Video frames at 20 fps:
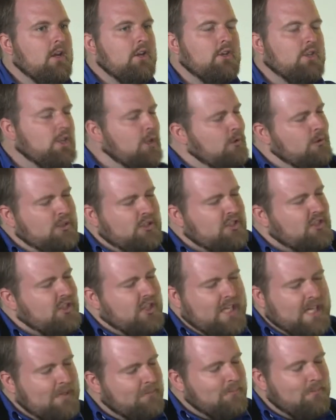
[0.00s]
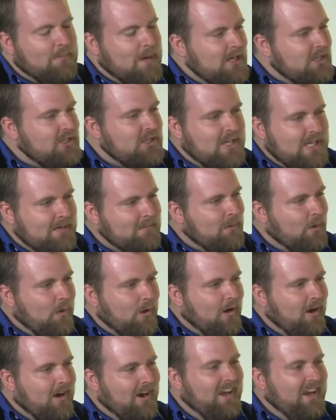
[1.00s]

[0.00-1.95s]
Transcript: Do you sleep much anymore?